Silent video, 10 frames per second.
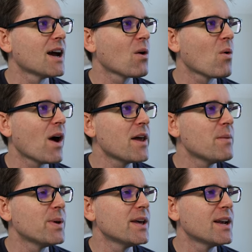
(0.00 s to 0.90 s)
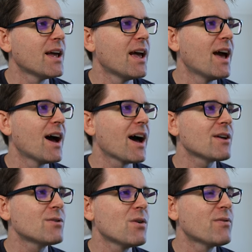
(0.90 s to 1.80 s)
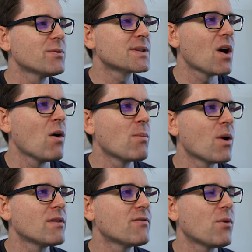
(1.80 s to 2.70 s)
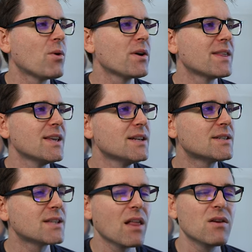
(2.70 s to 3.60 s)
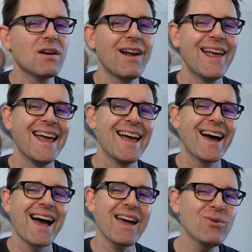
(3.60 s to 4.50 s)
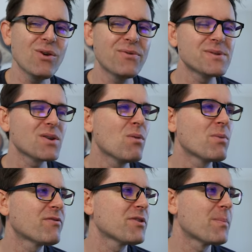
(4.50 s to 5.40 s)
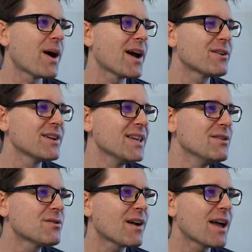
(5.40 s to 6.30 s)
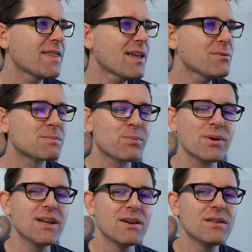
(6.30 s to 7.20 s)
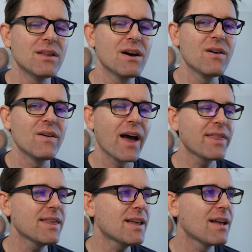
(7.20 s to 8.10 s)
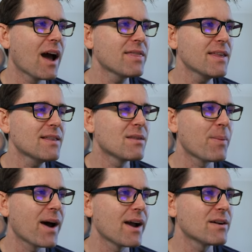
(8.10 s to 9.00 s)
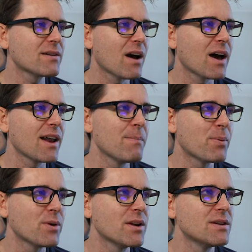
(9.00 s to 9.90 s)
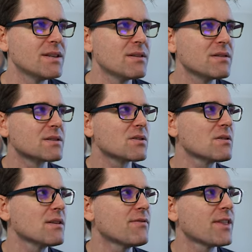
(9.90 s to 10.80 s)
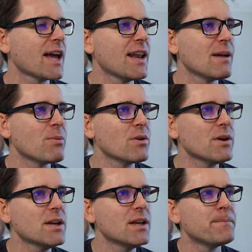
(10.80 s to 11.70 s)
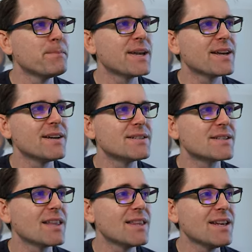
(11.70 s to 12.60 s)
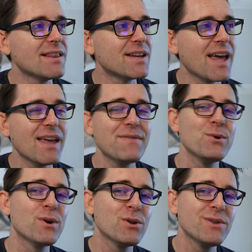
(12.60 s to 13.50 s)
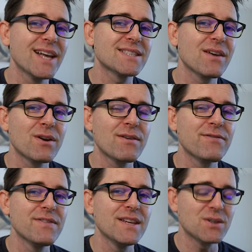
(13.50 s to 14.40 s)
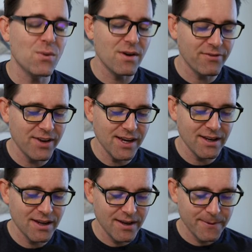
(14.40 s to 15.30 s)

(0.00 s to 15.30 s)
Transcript: down quite a bit. I don't know if it was a home run for the seller. I don't know if it was a home run for the buyer either. I think it was pretty good though. I think the buyer got a pretty good deal, certainly for that neighborhood, because at the end of the day, if you include that 750 square feet